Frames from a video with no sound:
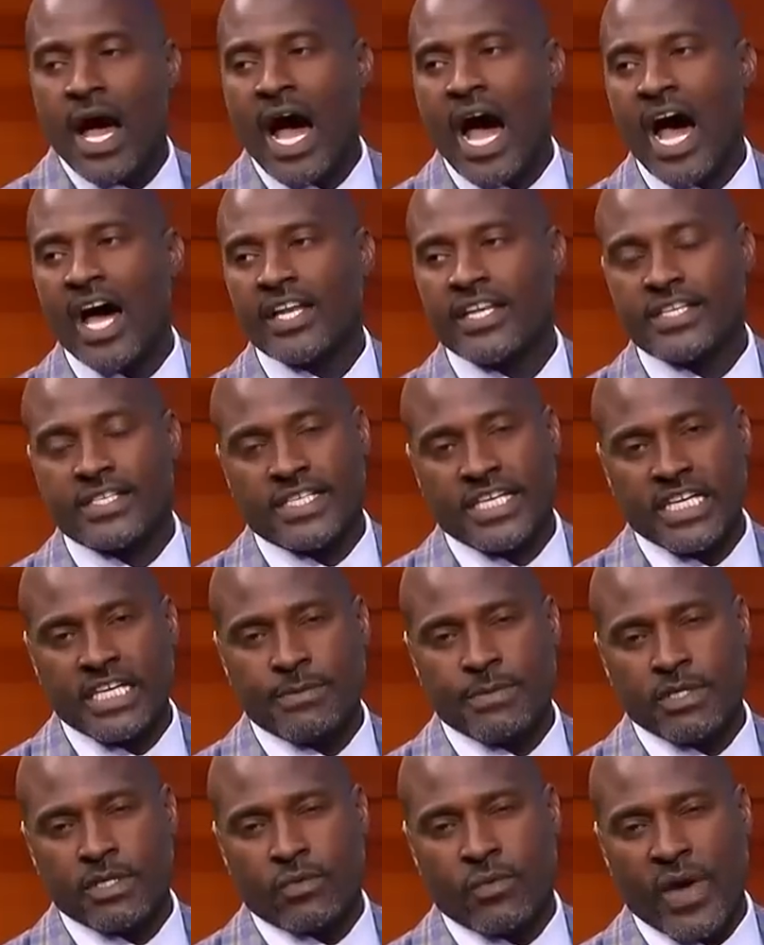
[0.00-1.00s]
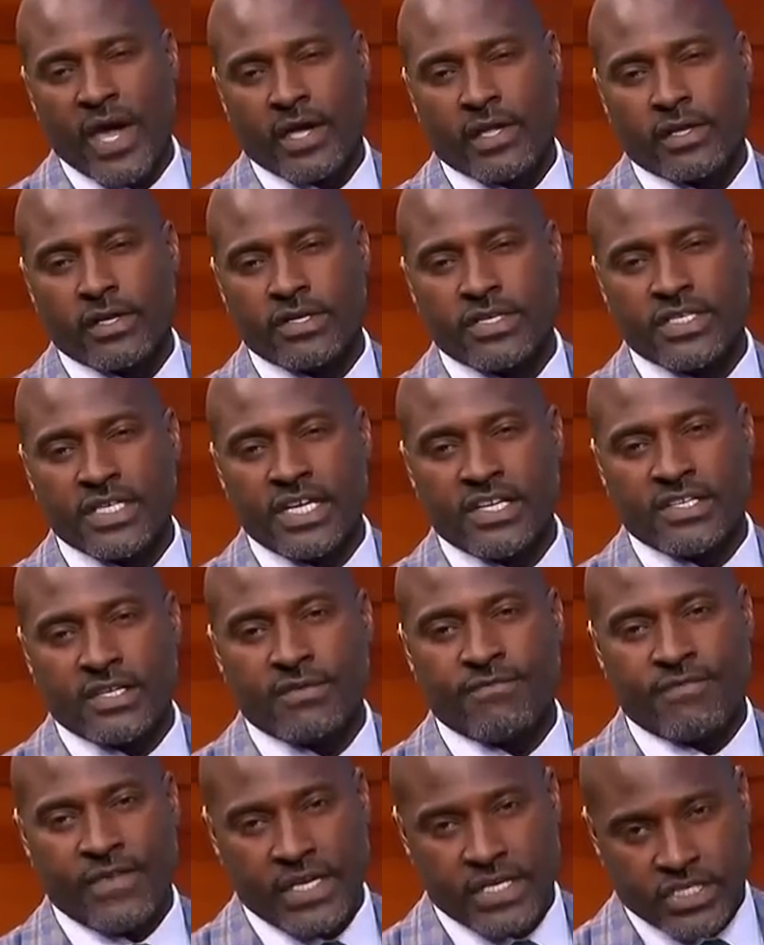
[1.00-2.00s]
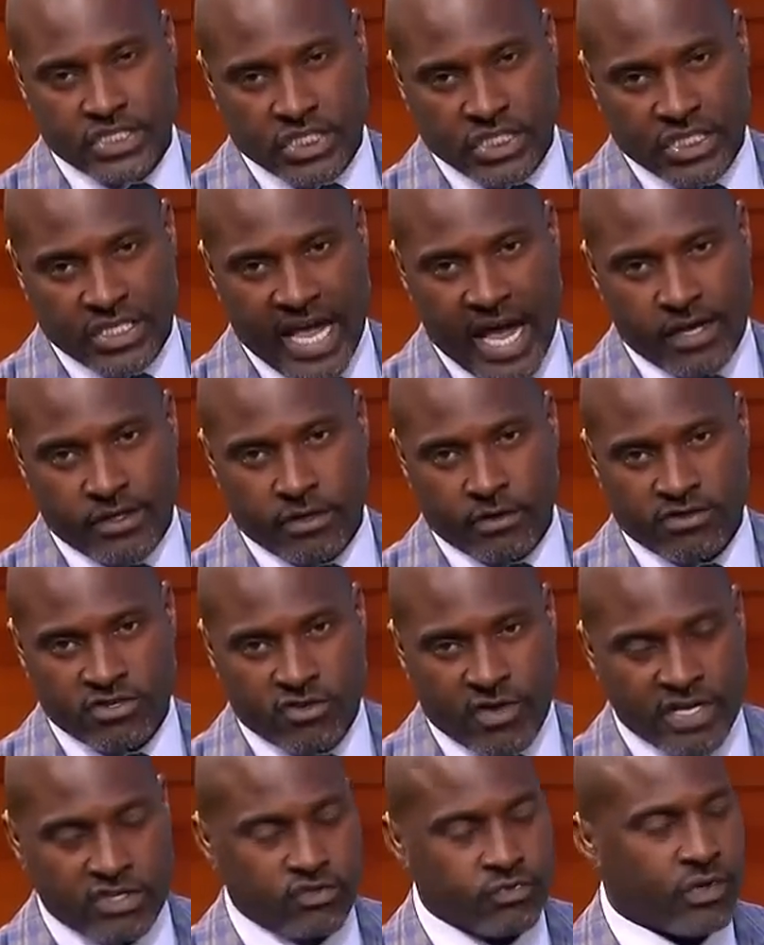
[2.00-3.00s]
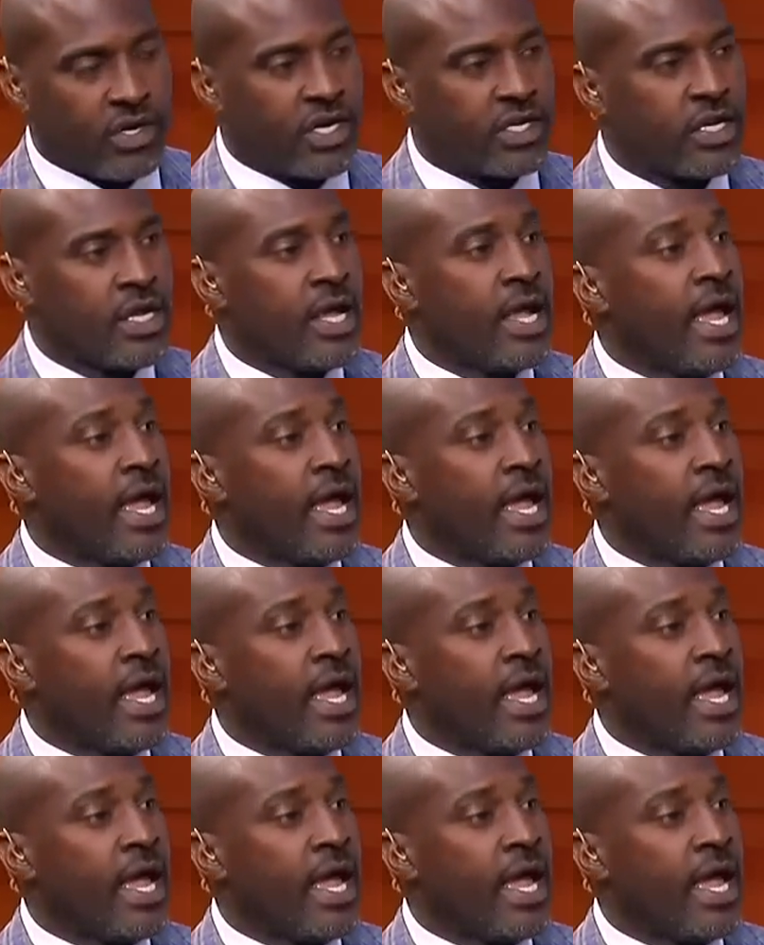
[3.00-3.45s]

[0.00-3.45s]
hottest team in the regular season, finishing down the stretch run,